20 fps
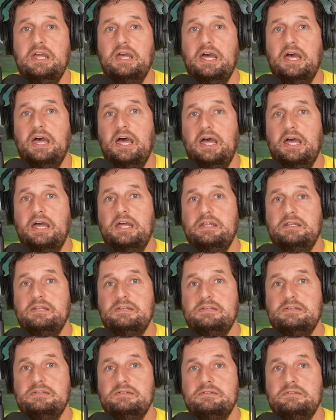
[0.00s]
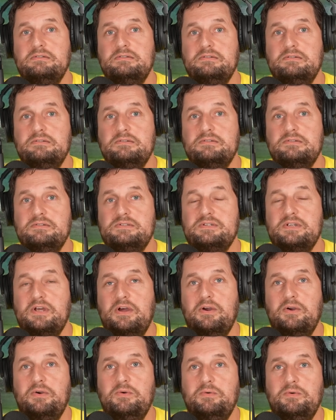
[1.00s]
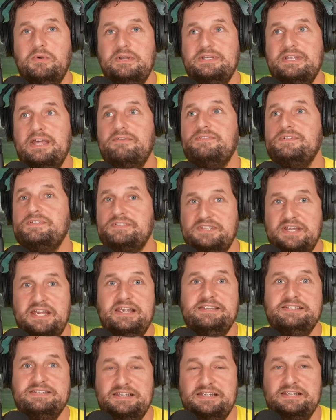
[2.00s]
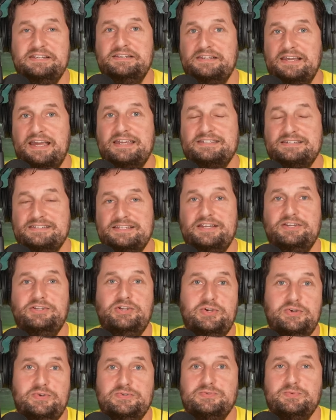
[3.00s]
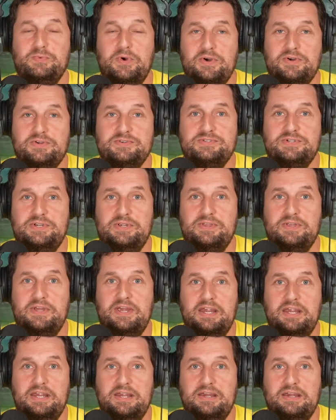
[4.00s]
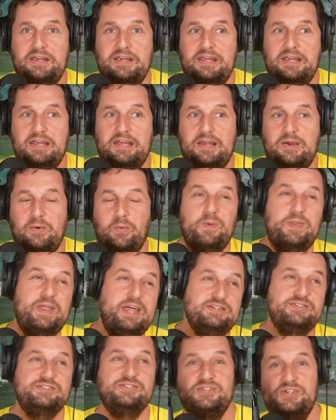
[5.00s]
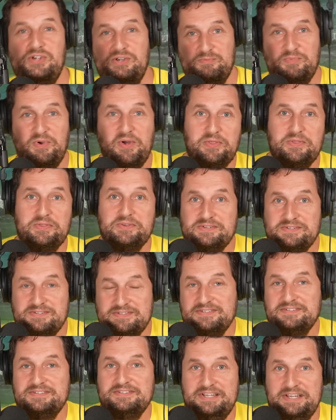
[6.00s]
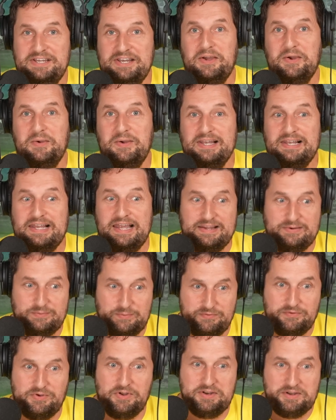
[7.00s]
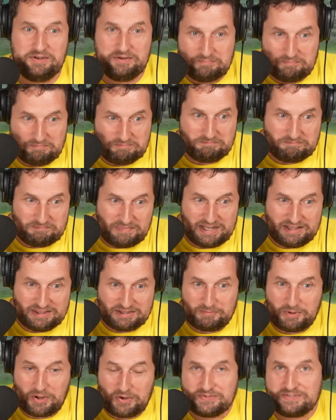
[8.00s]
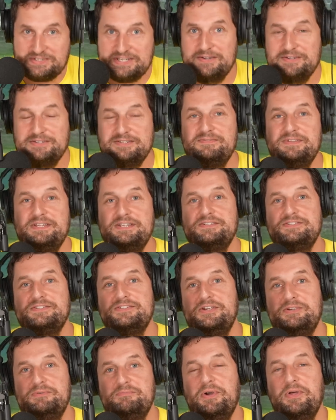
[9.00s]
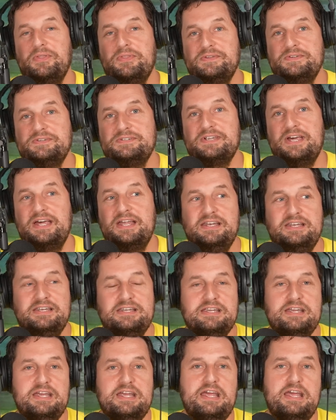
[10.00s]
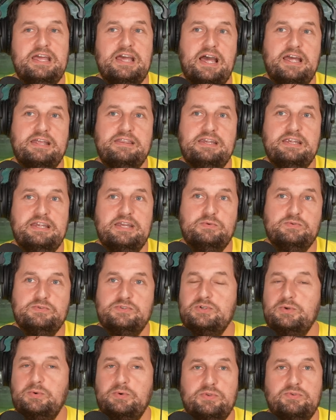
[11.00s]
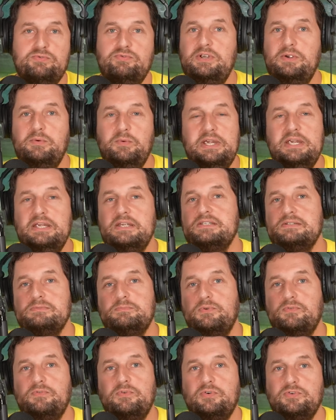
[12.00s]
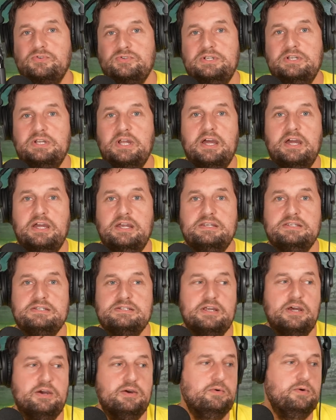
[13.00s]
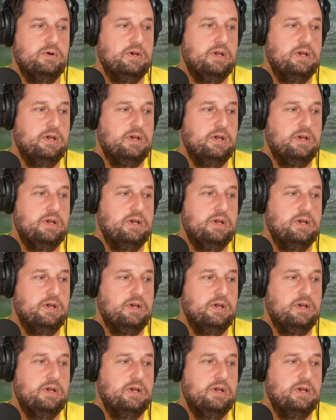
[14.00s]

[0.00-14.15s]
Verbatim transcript: And so devastating as that news was, you think, well, that's two months, you know, we've got to make the most out of this two months. And I think it was two or three weeks before she died. So,